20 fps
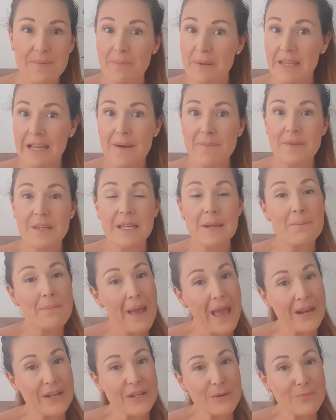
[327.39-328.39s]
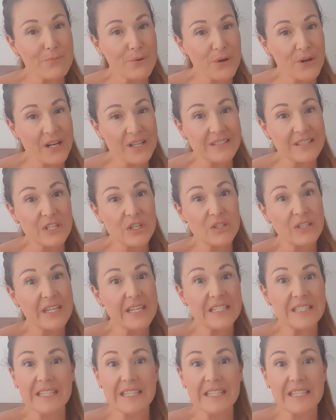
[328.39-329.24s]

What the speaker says: pick up the companion products that you need